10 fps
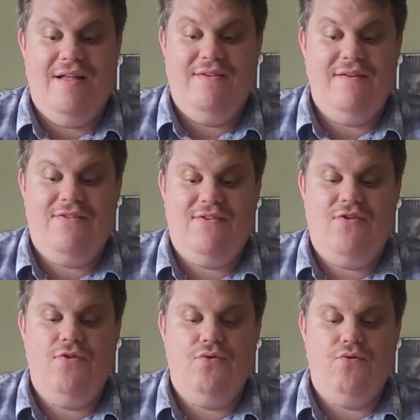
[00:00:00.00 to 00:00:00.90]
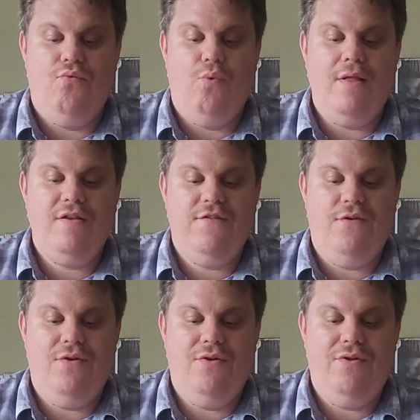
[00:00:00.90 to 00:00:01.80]
Just
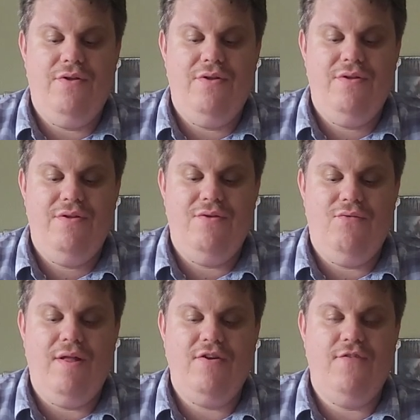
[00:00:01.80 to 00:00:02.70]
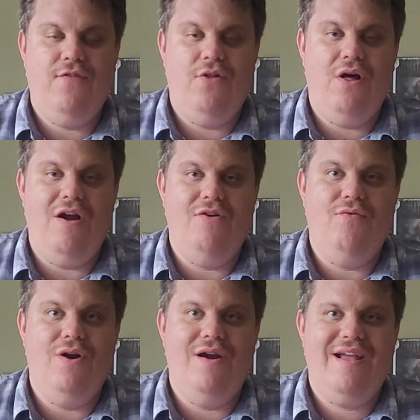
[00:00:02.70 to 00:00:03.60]
wonderful, wonderful
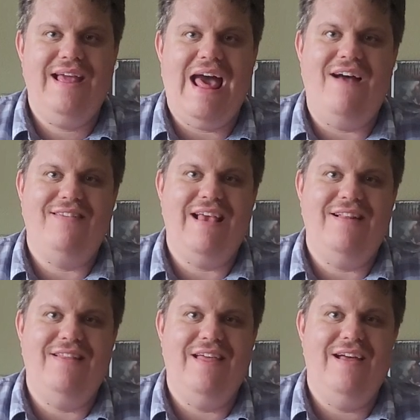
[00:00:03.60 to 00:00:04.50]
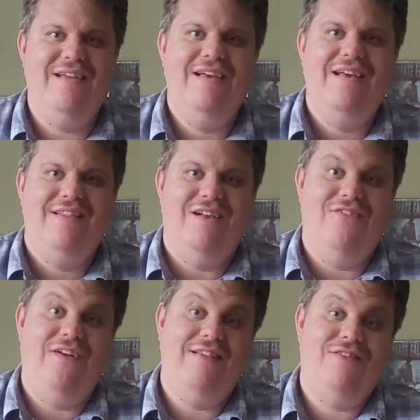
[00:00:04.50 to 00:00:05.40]
artwork outside of the, no
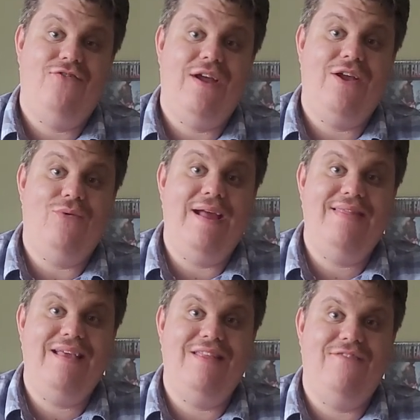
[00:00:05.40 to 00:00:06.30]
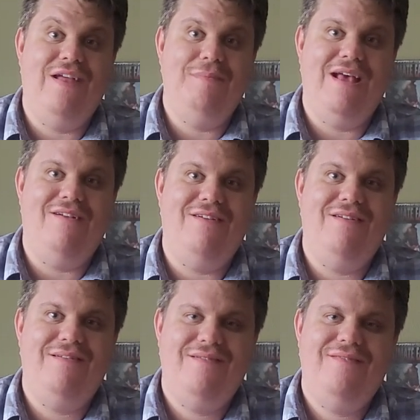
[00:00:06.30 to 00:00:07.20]
offense to Frank Quitely, the female
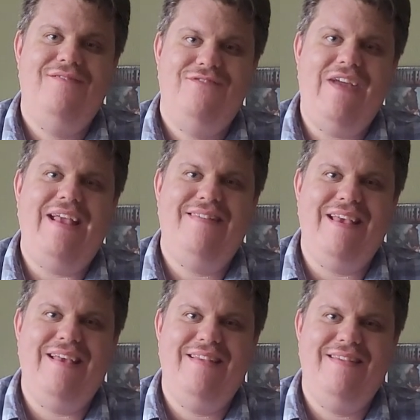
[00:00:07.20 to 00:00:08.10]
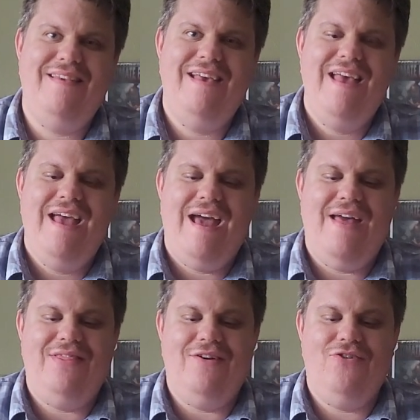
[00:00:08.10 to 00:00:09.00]
faces
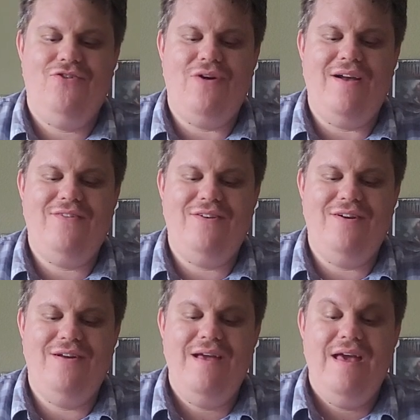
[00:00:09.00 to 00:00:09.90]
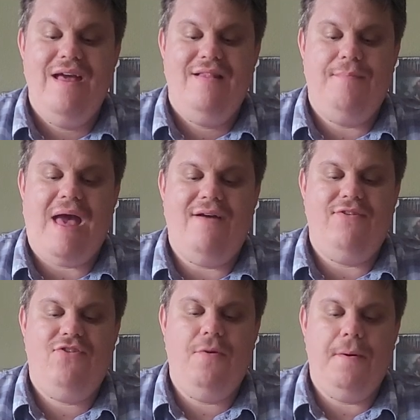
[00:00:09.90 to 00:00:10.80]
and their structure. It's
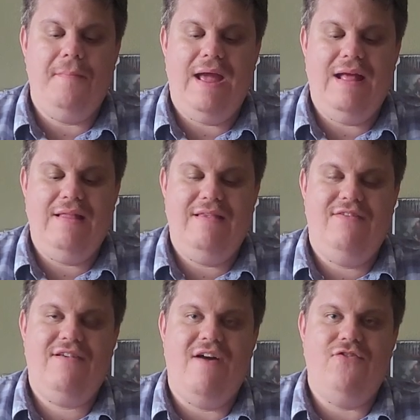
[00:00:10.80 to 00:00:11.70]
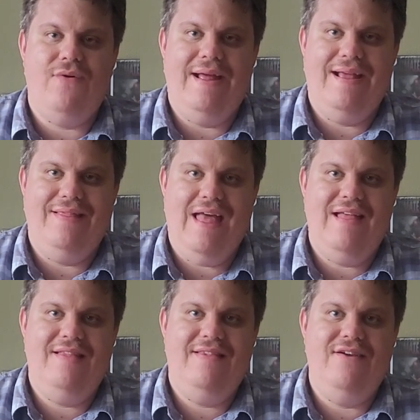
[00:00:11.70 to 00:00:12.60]
about Superman discovering
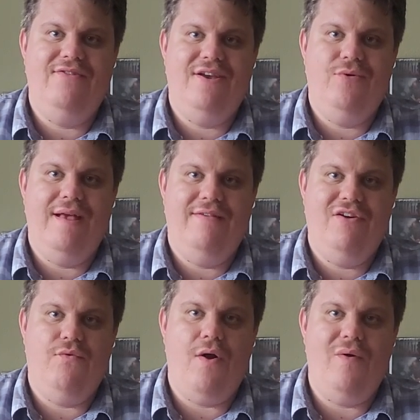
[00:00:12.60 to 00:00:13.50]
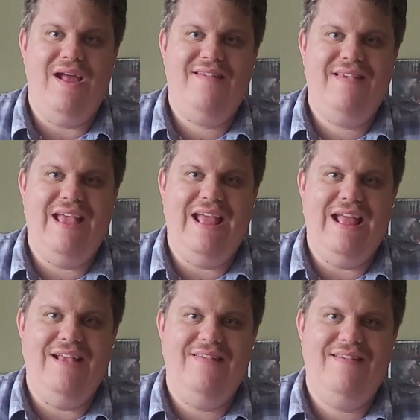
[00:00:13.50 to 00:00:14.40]
that due to his heroics,
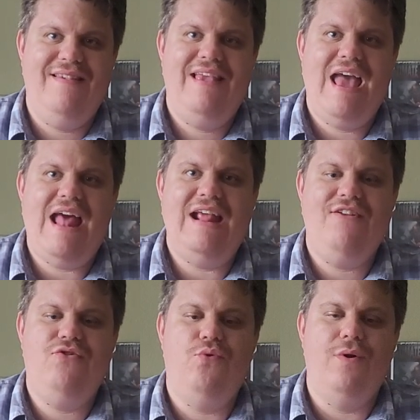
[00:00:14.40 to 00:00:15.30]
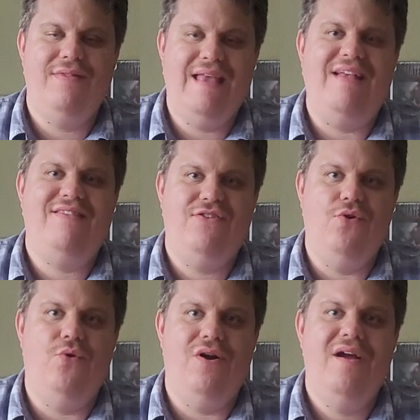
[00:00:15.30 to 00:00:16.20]
he's heading toward death's
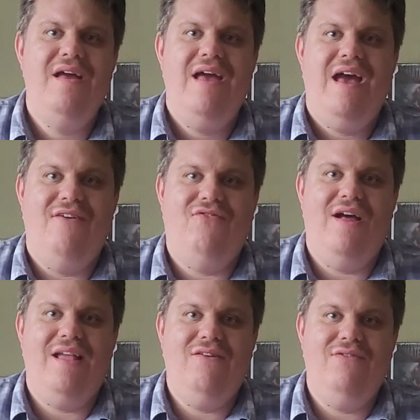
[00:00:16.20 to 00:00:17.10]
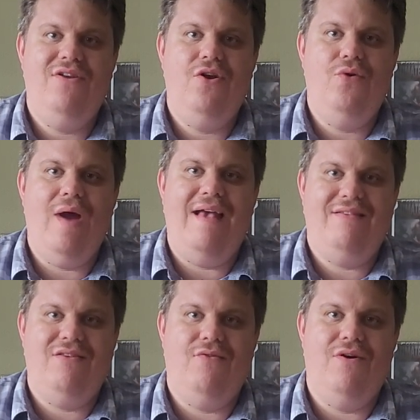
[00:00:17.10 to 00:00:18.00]
door, and what you do
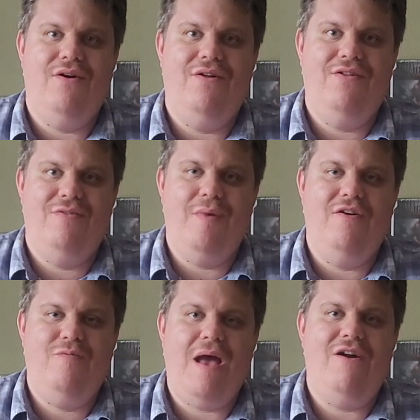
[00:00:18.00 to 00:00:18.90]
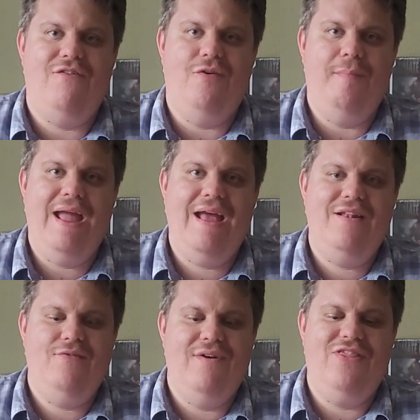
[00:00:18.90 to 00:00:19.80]
as the world's most powerful
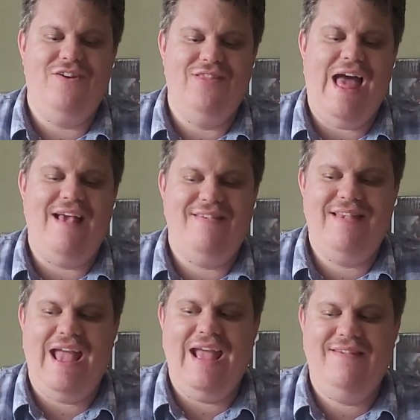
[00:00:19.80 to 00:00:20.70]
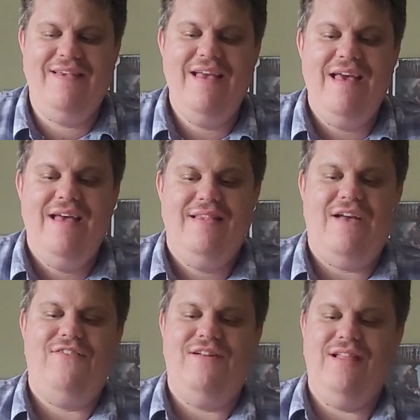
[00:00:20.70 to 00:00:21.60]
man with your last days.
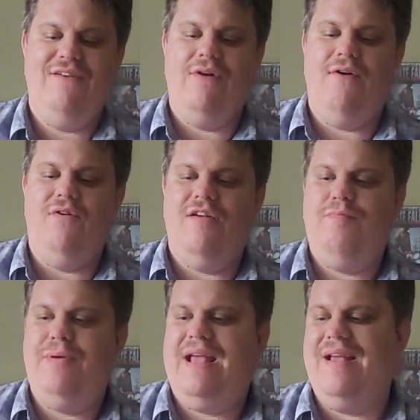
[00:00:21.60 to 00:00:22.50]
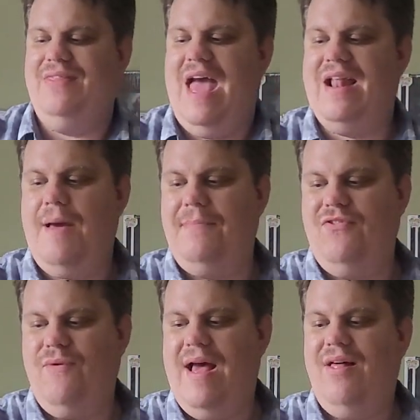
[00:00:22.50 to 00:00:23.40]
Definitely well worth picking that up as
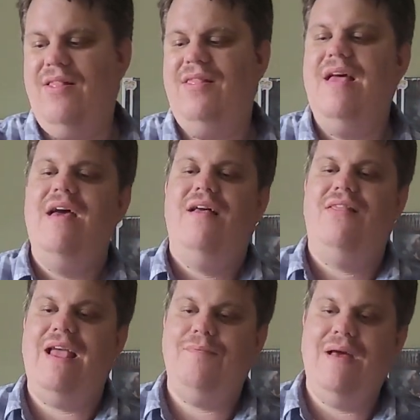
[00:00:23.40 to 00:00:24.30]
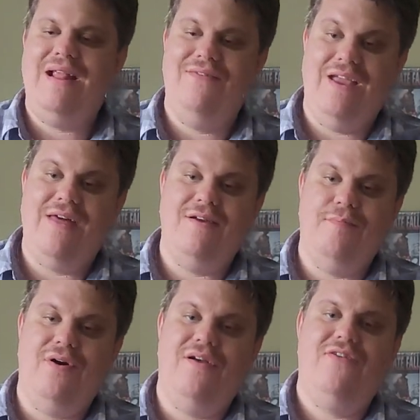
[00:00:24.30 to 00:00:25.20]
well. Like many of the other
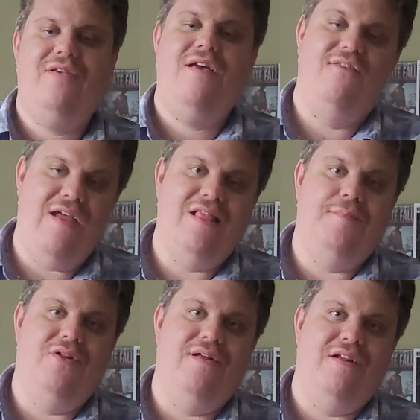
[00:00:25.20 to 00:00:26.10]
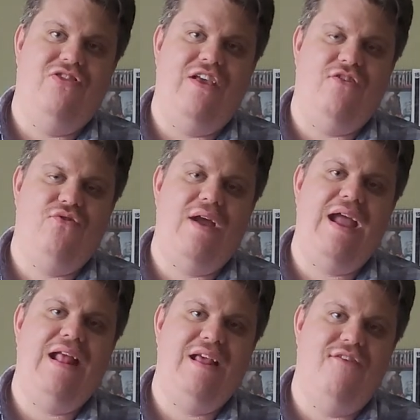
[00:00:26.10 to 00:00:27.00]
books, available in a thick trade,